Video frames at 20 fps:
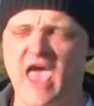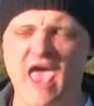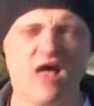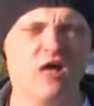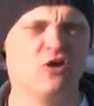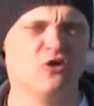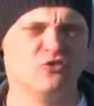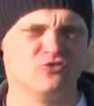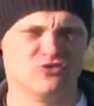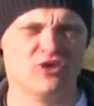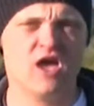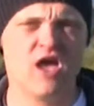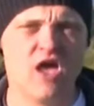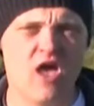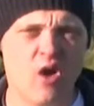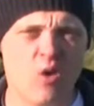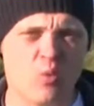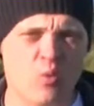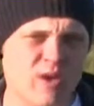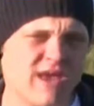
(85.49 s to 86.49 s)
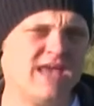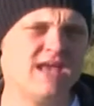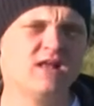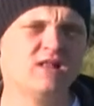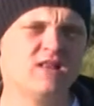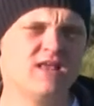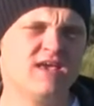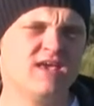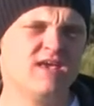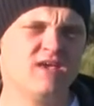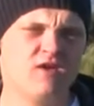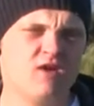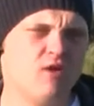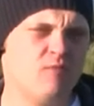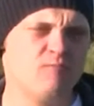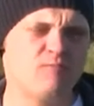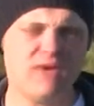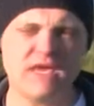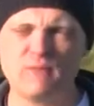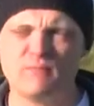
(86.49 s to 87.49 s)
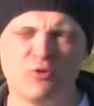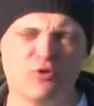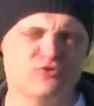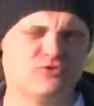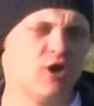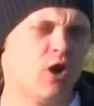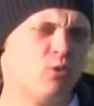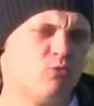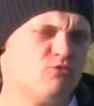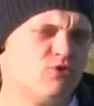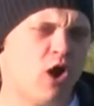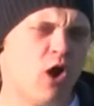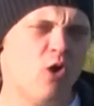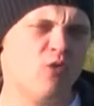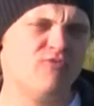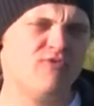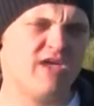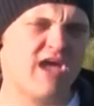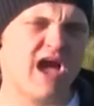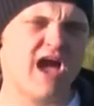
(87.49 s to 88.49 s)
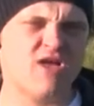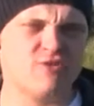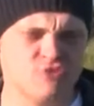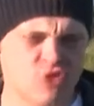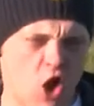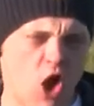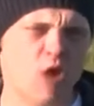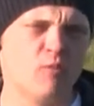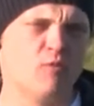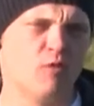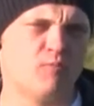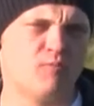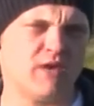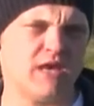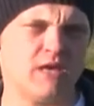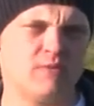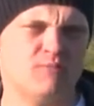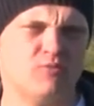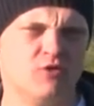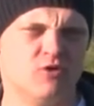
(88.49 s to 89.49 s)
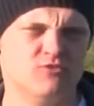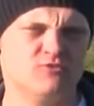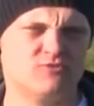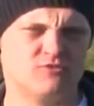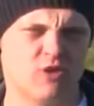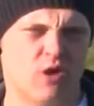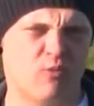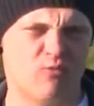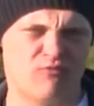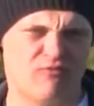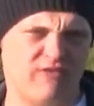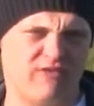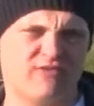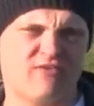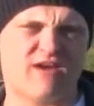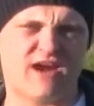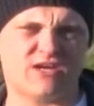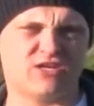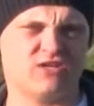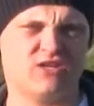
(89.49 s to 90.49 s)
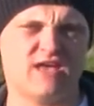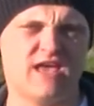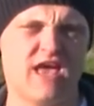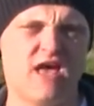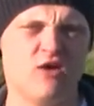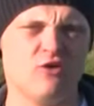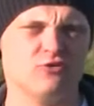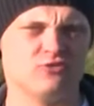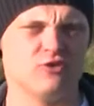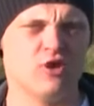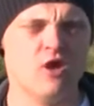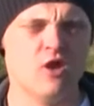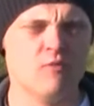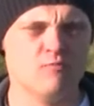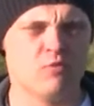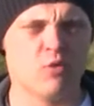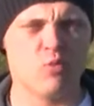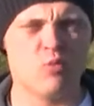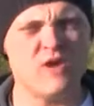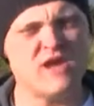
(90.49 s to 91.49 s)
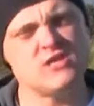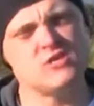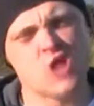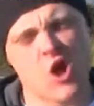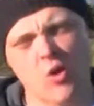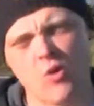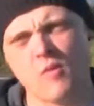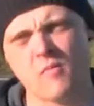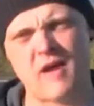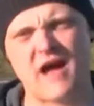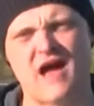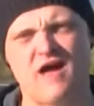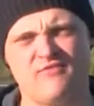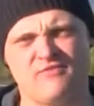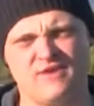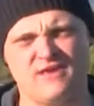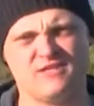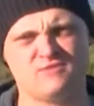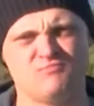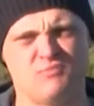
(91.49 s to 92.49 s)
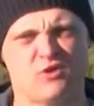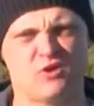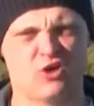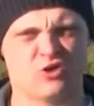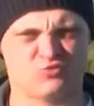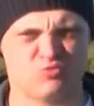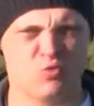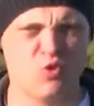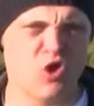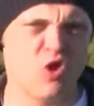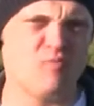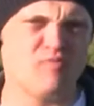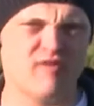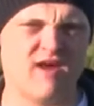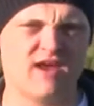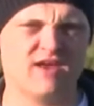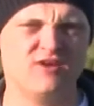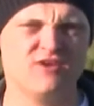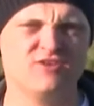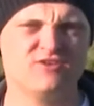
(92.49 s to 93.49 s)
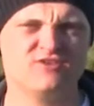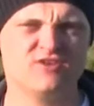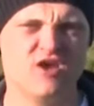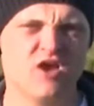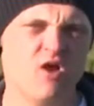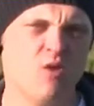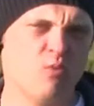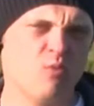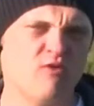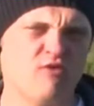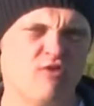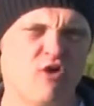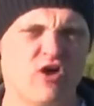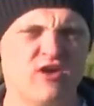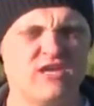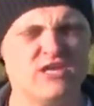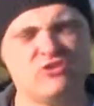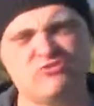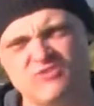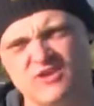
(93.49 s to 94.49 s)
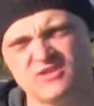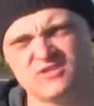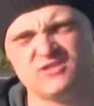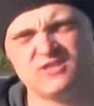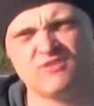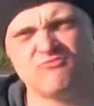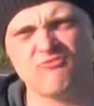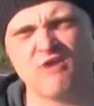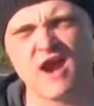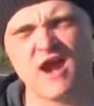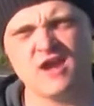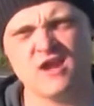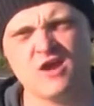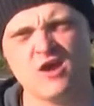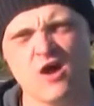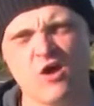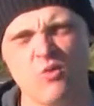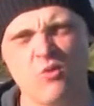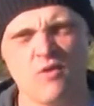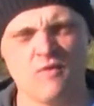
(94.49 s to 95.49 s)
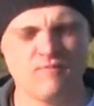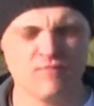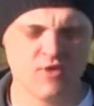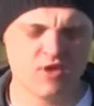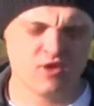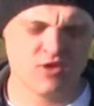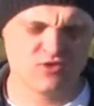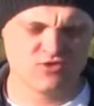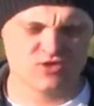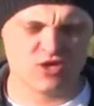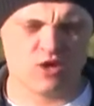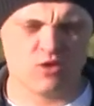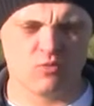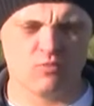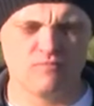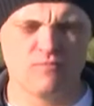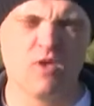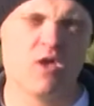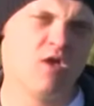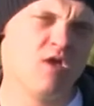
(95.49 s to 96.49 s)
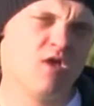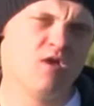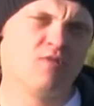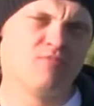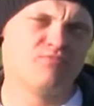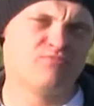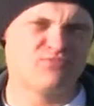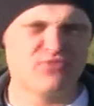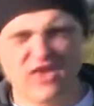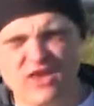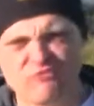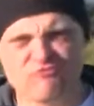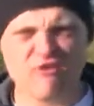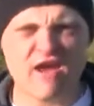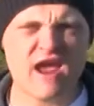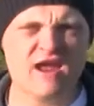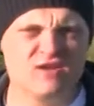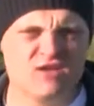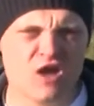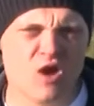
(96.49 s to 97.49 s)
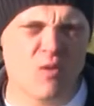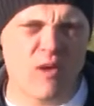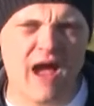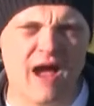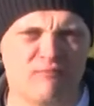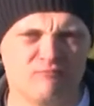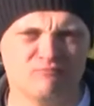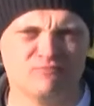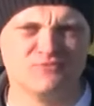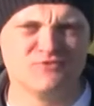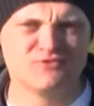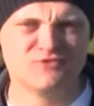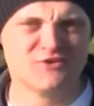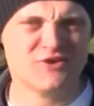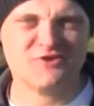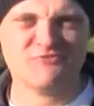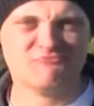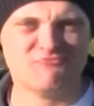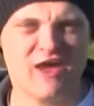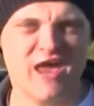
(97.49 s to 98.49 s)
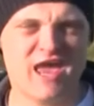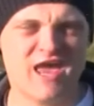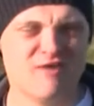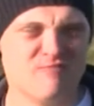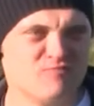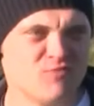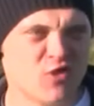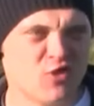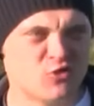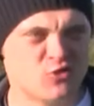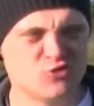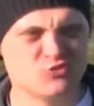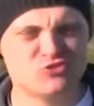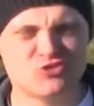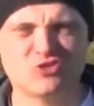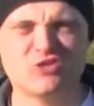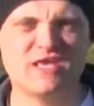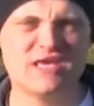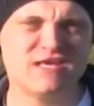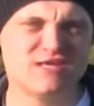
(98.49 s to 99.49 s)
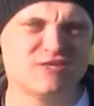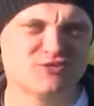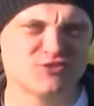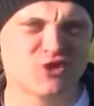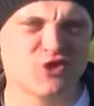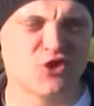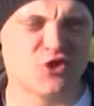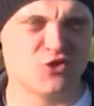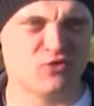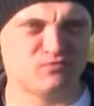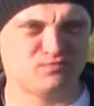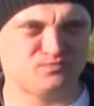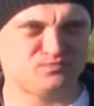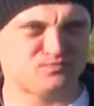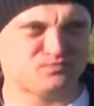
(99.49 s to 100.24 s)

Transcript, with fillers: held weekly, and people don't know they are. Normal people don't think they're actually held, but we know about this because we're breakers. We've got an interest in radio, so these radio AMs, right, go to these uh,